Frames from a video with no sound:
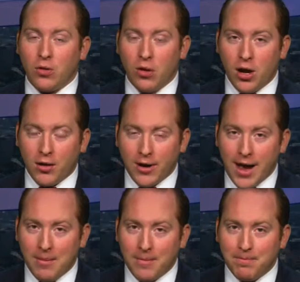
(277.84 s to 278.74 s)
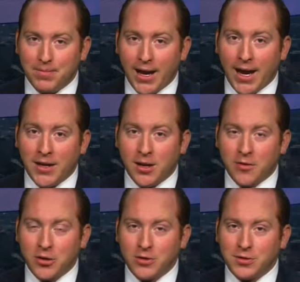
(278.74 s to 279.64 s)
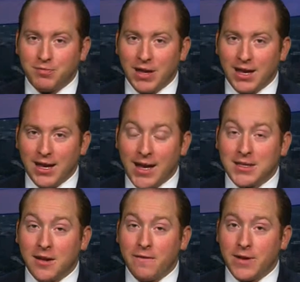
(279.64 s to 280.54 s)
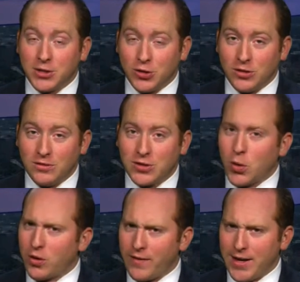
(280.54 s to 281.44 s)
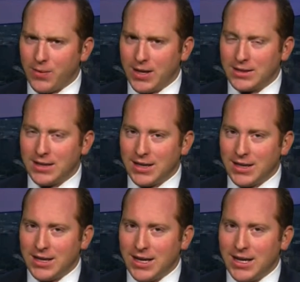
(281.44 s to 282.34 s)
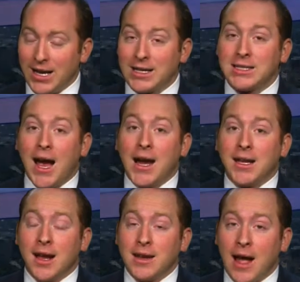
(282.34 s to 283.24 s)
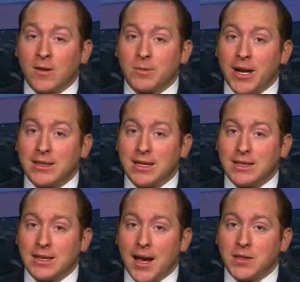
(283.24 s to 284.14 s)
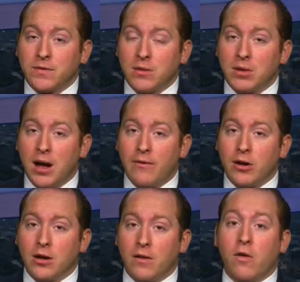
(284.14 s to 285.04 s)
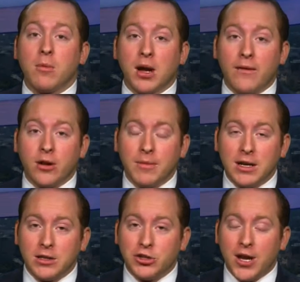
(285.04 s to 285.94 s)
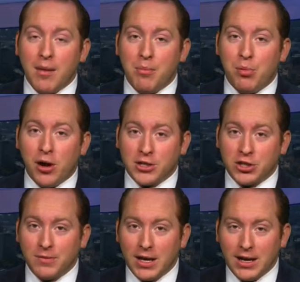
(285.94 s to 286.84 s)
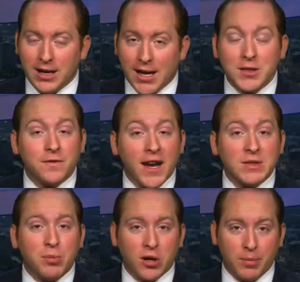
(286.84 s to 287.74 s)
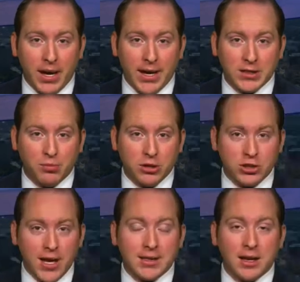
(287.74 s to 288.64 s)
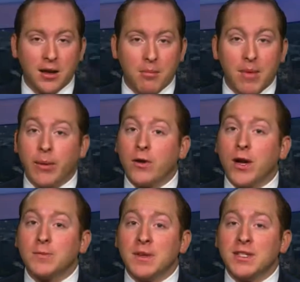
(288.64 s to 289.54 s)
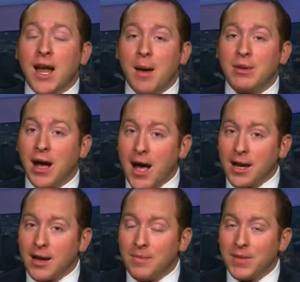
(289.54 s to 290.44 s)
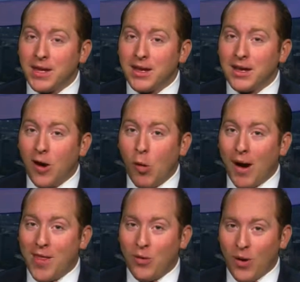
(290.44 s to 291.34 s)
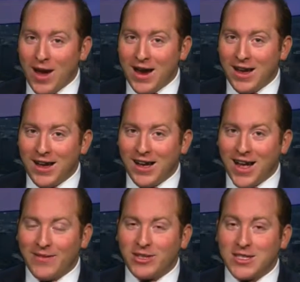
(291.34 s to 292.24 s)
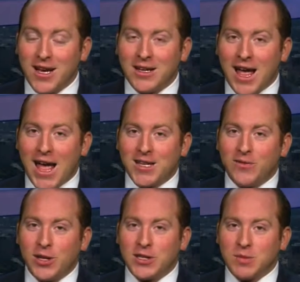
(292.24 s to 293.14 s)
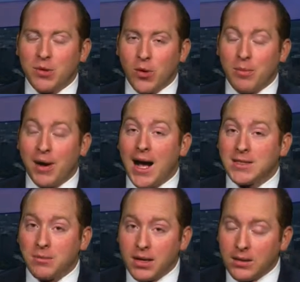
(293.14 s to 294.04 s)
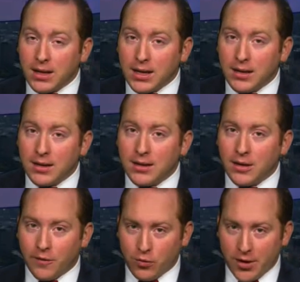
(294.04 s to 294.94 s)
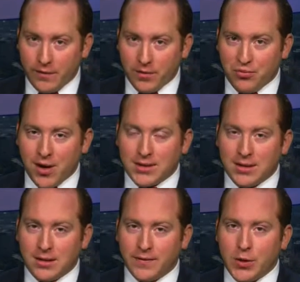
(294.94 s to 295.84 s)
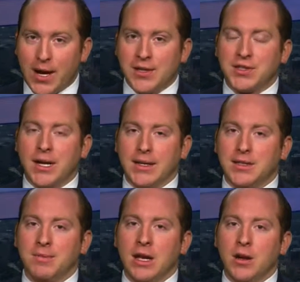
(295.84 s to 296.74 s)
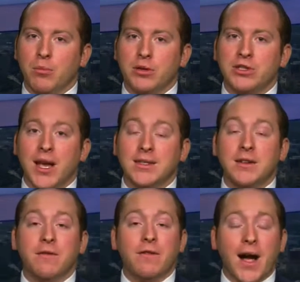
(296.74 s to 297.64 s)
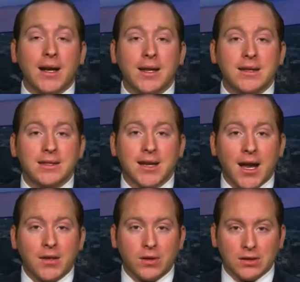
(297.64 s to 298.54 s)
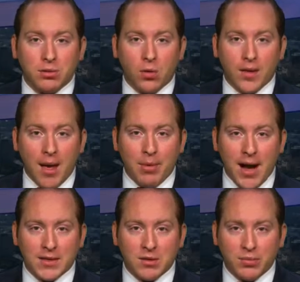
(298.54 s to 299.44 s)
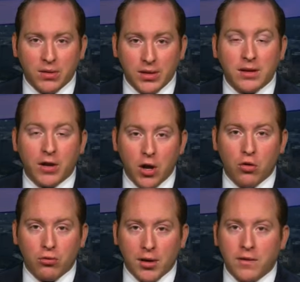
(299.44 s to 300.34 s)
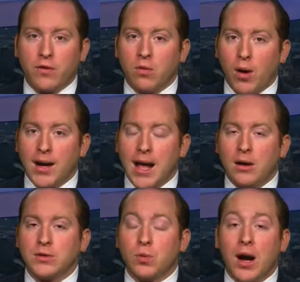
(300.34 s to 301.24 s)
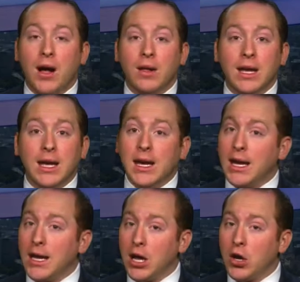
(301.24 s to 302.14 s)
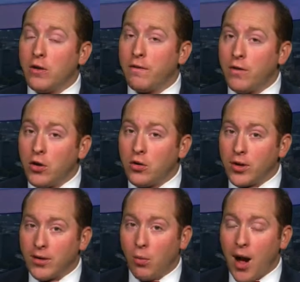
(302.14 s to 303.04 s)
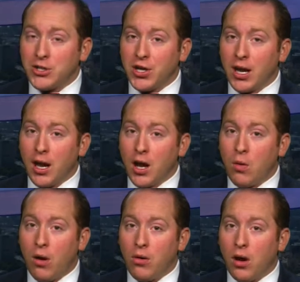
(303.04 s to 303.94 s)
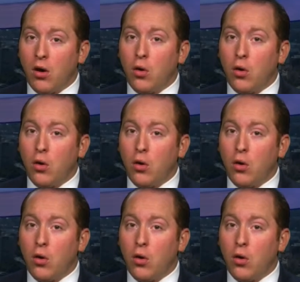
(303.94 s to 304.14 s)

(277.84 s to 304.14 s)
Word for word: no longer happen. And in other news, it's official, sort of, anyways. An excited announcement, as he says, from Governor, former Governor Jeb Bush. On his Facebook page, Bush says, Merry Christmas and Happy Hanukkah. Oh, by the way, I've decided to actively explore the possibility of running for President of the United States. Bush says he finally decided to explore that possibility of running for the White House while eating good food and watching, quote, a